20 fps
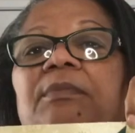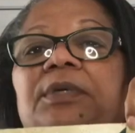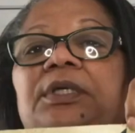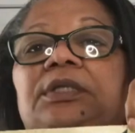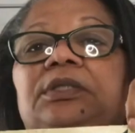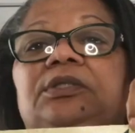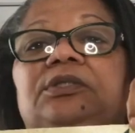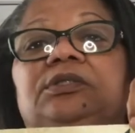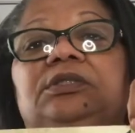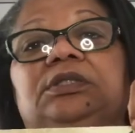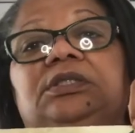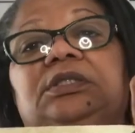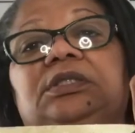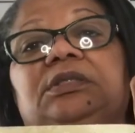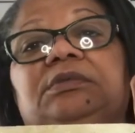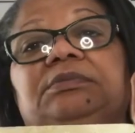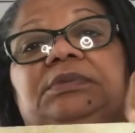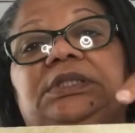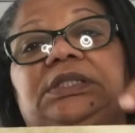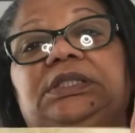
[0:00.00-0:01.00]
going to lose the
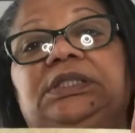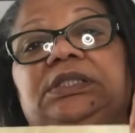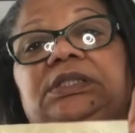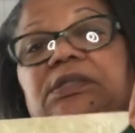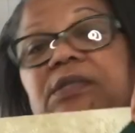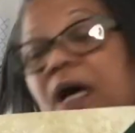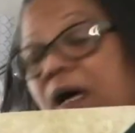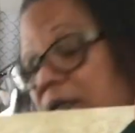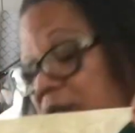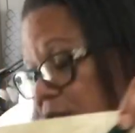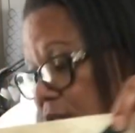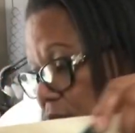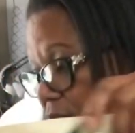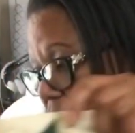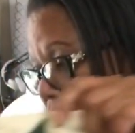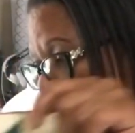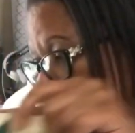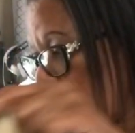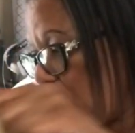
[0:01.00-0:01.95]
tips of these also.